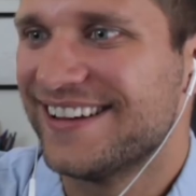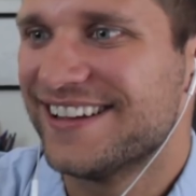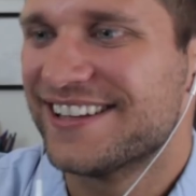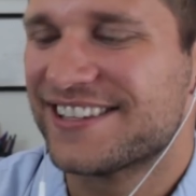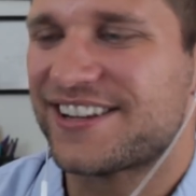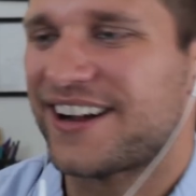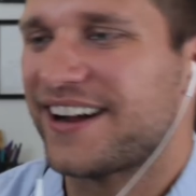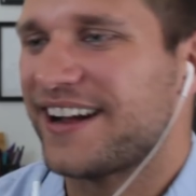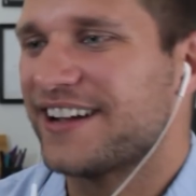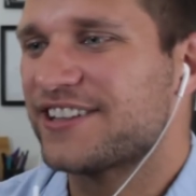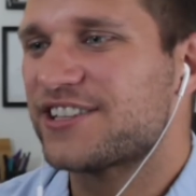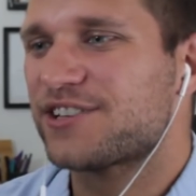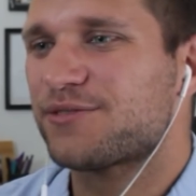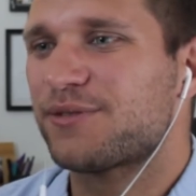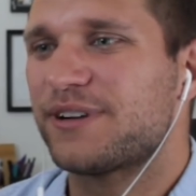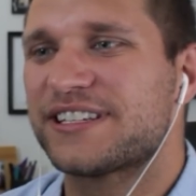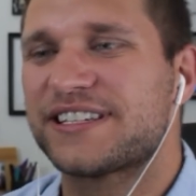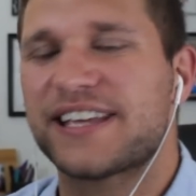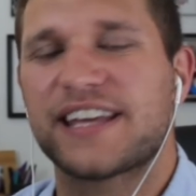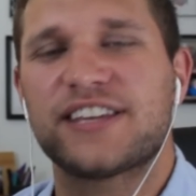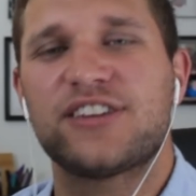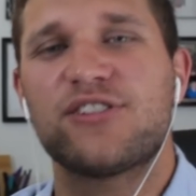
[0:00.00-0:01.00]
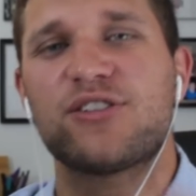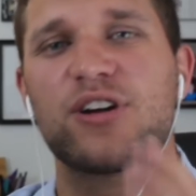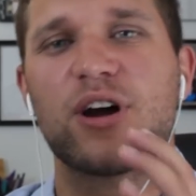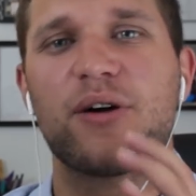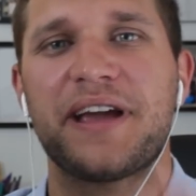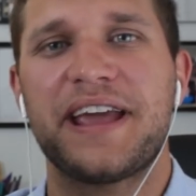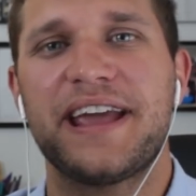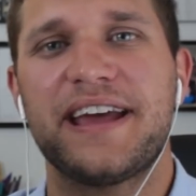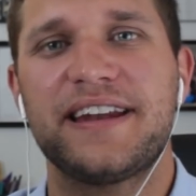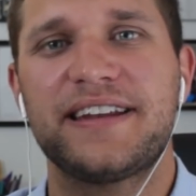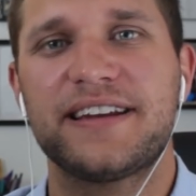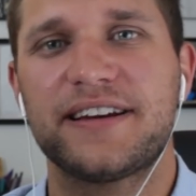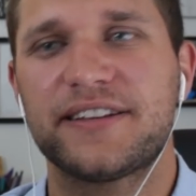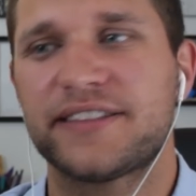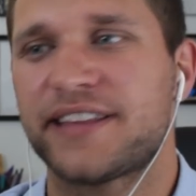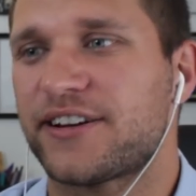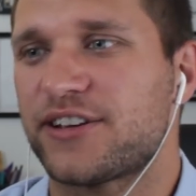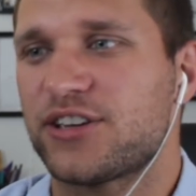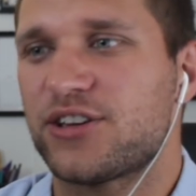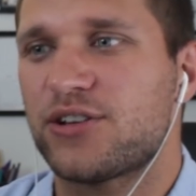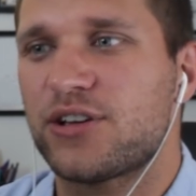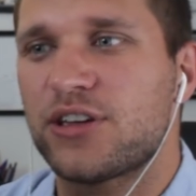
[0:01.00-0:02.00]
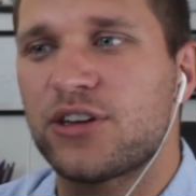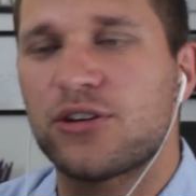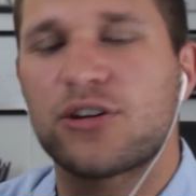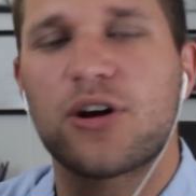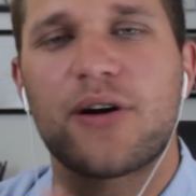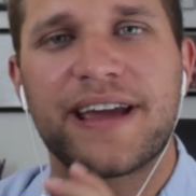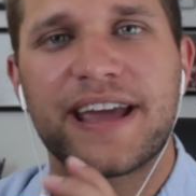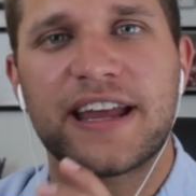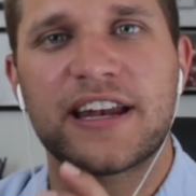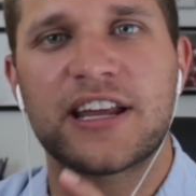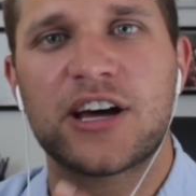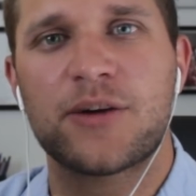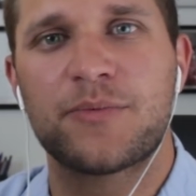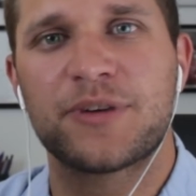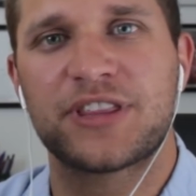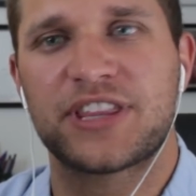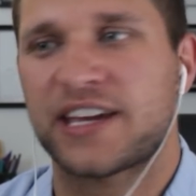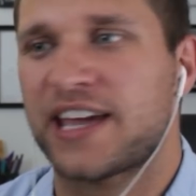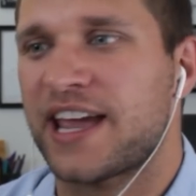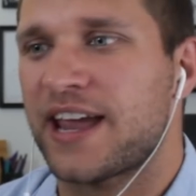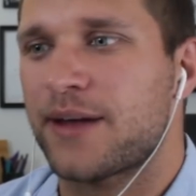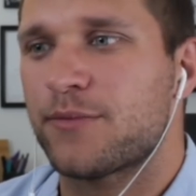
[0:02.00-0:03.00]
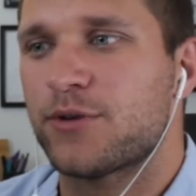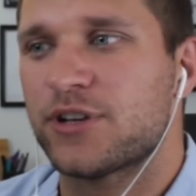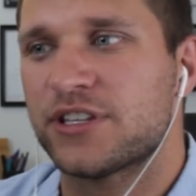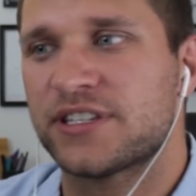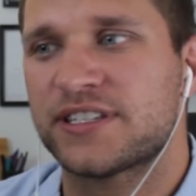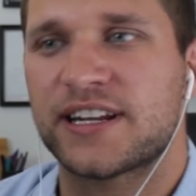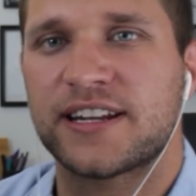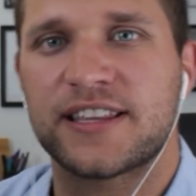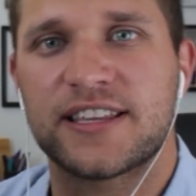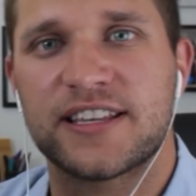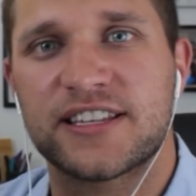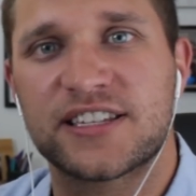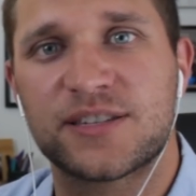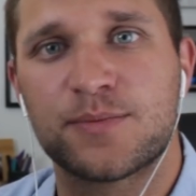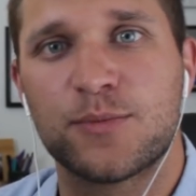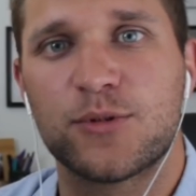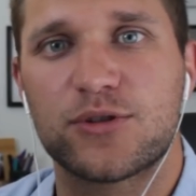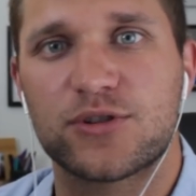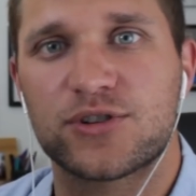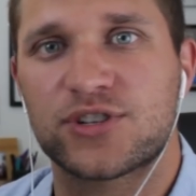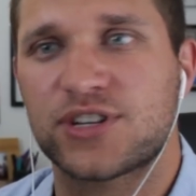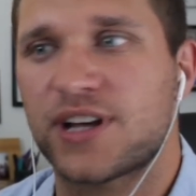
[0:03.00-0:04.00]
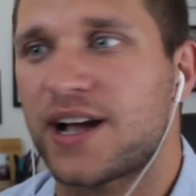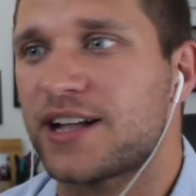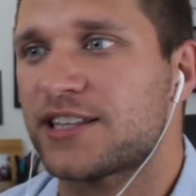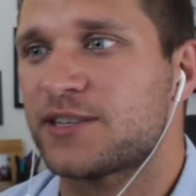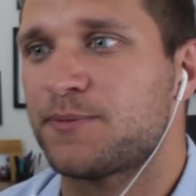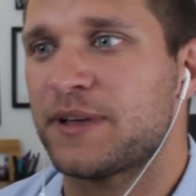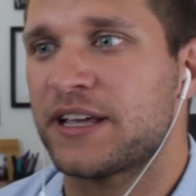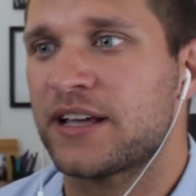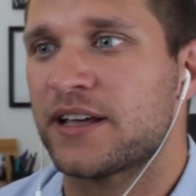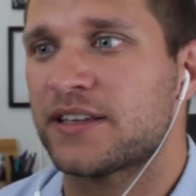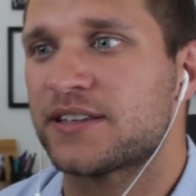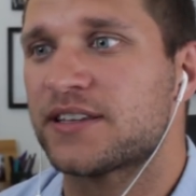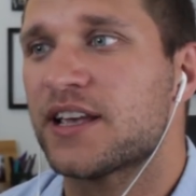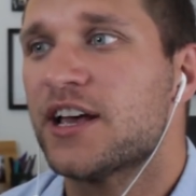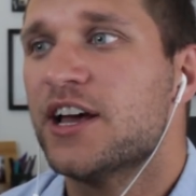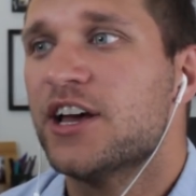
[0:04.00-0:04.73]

Sorry, I just want to say, you go handheld there. You go handheld with the camera instead of these smoother shots because